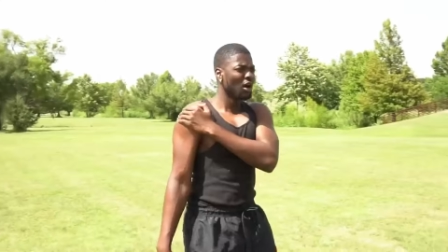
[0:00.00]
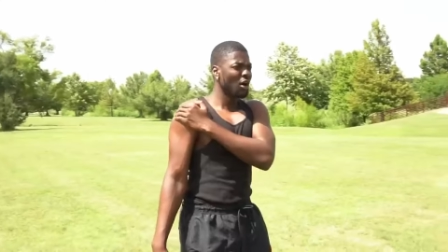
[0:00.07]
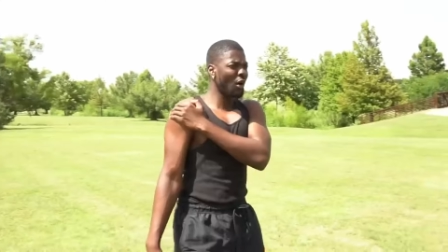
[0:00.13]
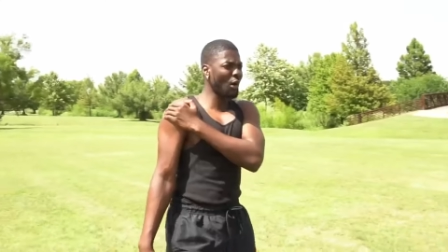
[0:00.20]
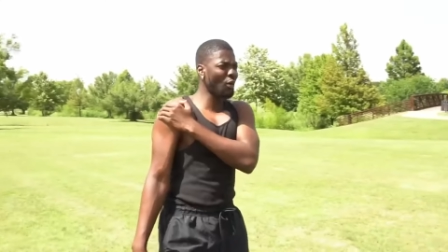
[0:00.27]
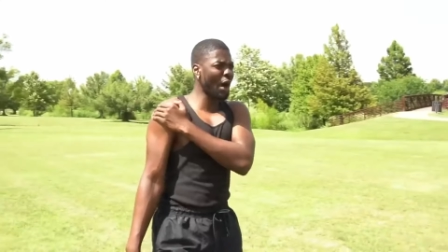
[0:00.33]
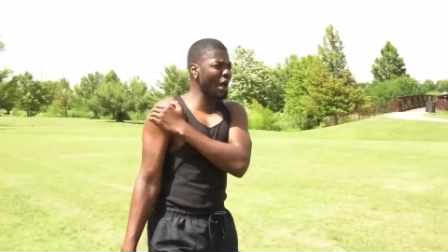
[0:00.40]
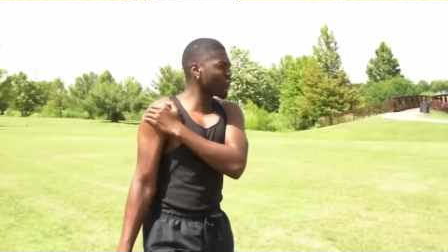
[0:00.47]

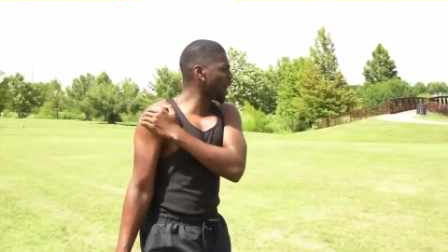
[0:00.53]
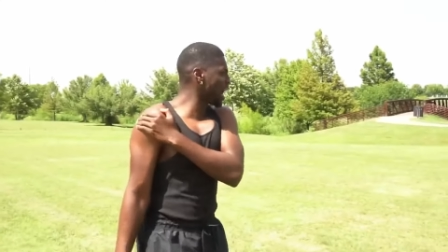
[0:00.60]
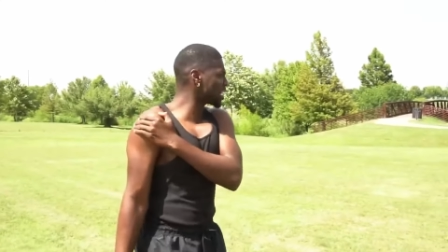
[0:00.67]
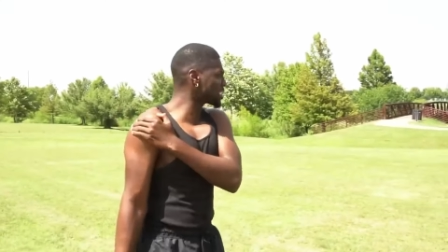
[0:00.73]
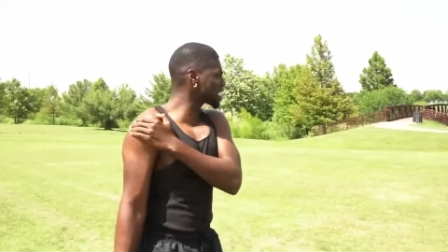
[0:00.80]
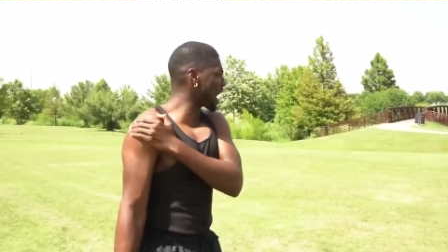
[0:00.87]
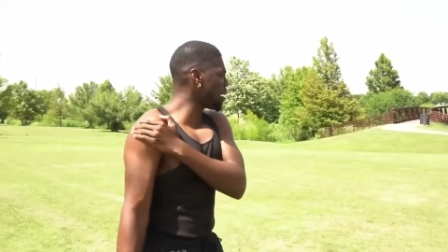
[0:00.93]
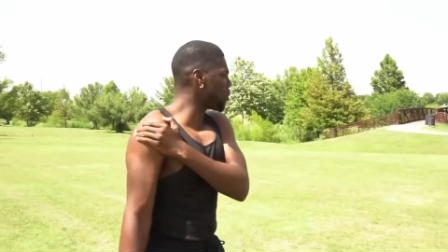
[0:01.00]
Well, why, why I
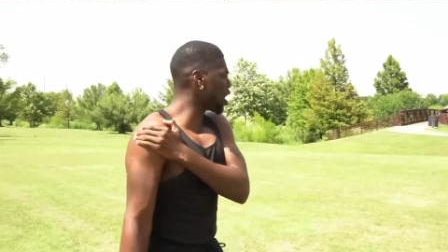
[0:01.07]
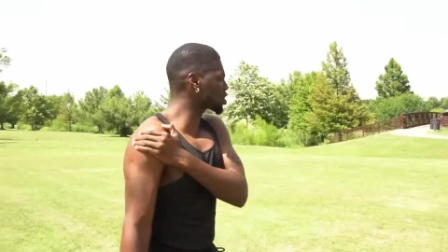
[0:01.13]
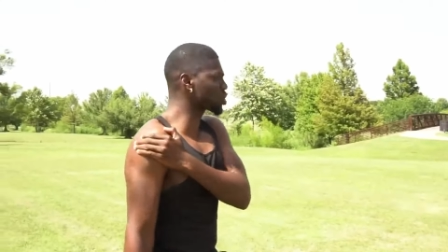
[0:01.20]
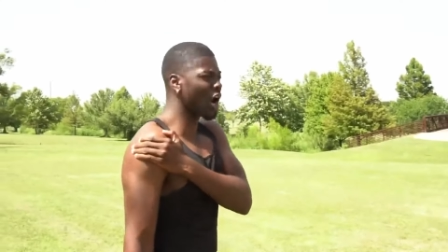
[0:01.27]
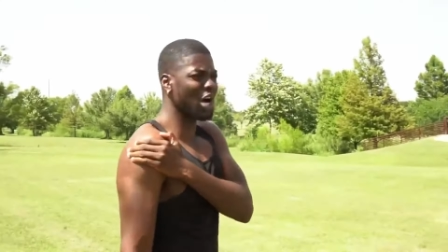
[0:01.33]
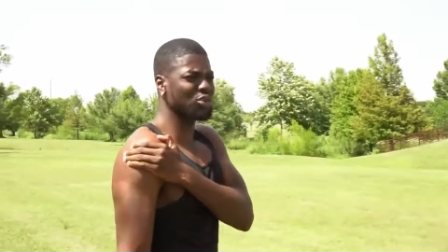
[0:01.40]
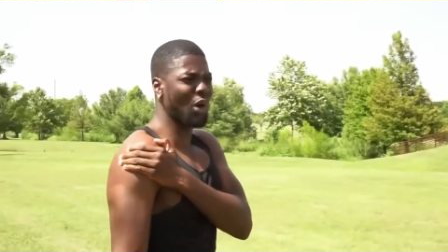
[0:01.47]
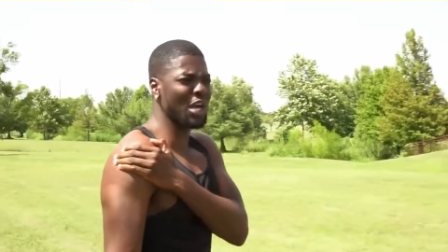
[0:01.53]
just got more
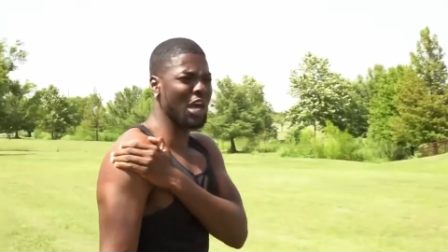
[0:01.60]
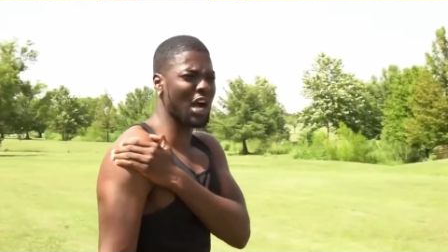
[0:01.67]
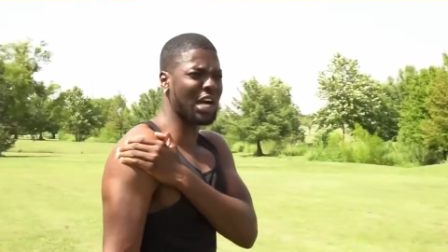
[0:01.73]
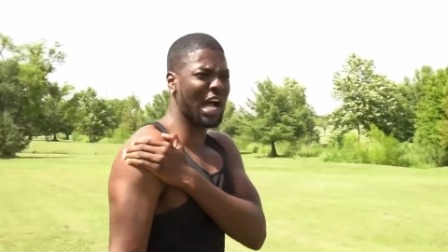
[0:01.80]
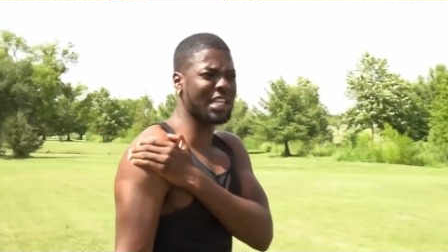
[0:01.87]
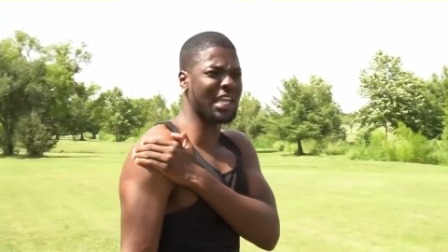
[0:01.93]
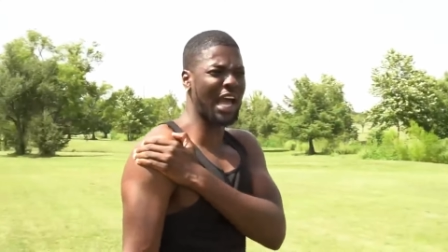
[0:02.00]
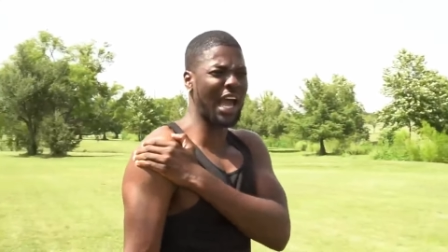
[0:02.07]
shorts? Why y'all
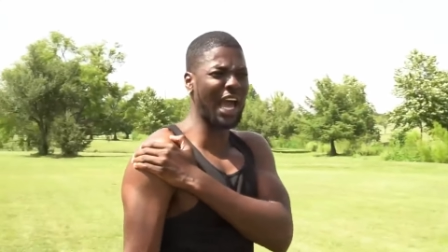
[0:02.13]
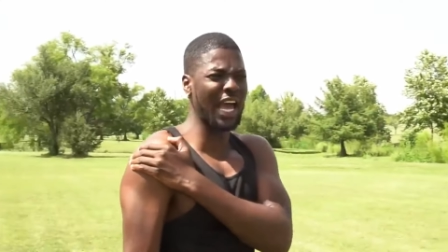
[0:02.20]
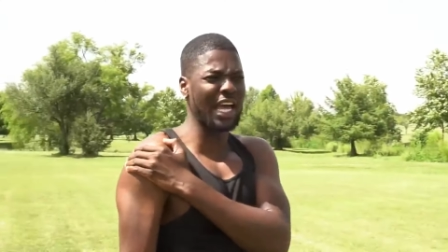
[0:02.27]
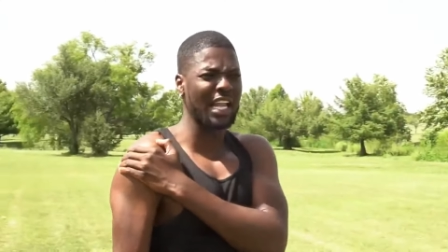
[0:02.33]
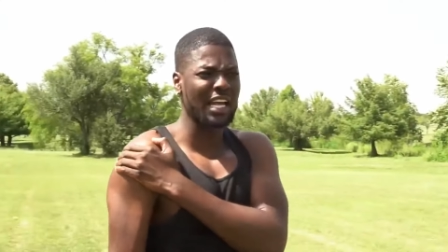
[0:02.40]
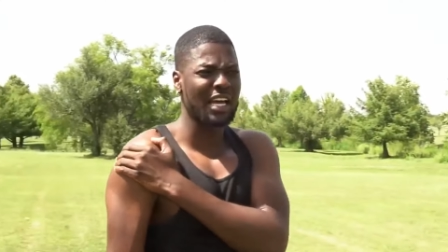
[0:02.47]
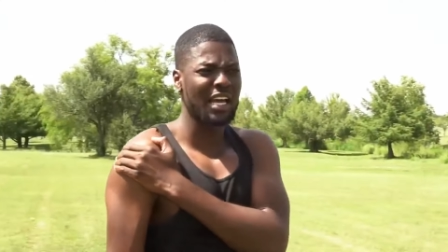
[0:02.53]
got that?